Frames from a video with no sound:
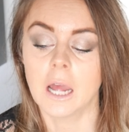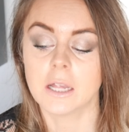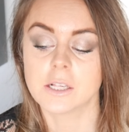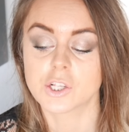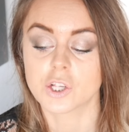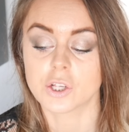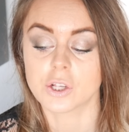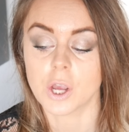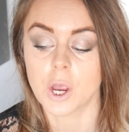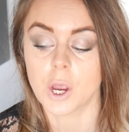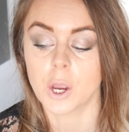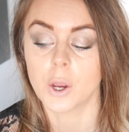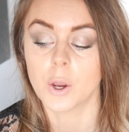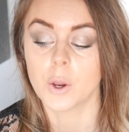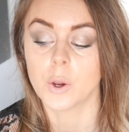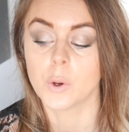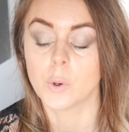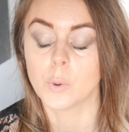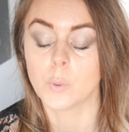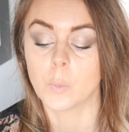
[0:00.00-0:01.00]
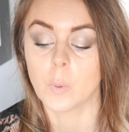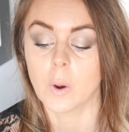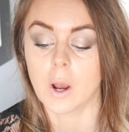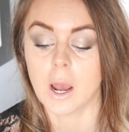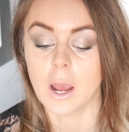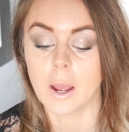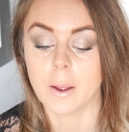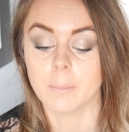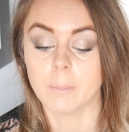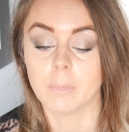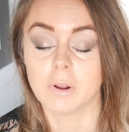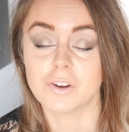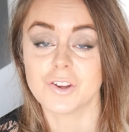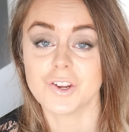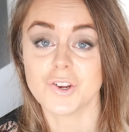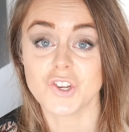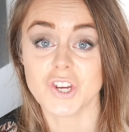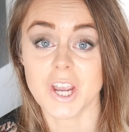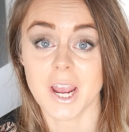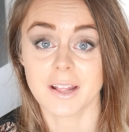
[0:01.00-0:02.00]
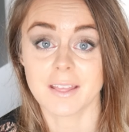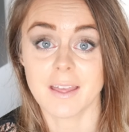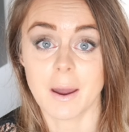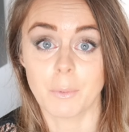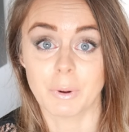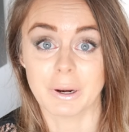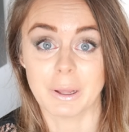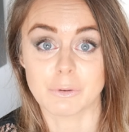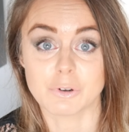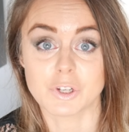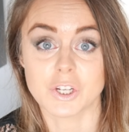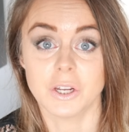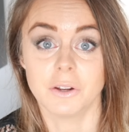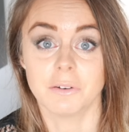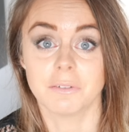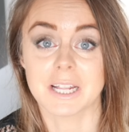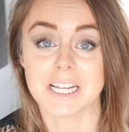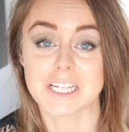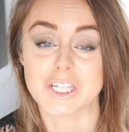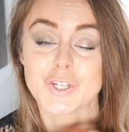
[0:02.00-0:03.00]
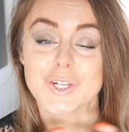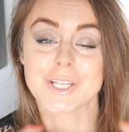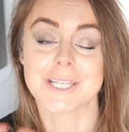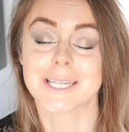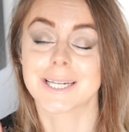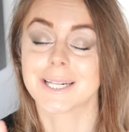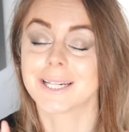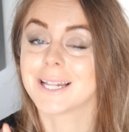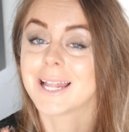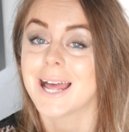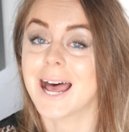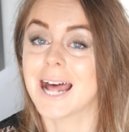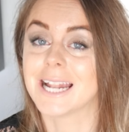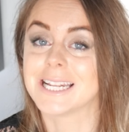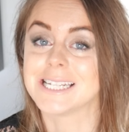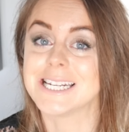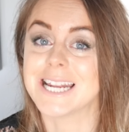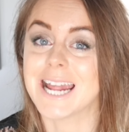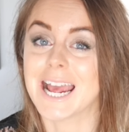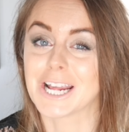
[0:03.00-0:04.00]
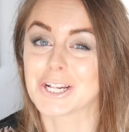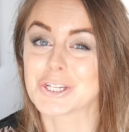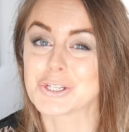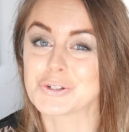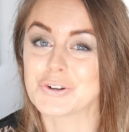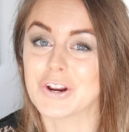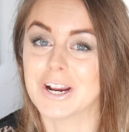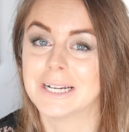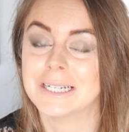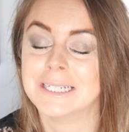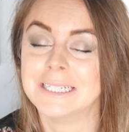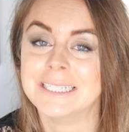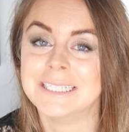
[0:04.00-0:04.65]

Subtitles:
So do check that one out too, and that's just a little added extra.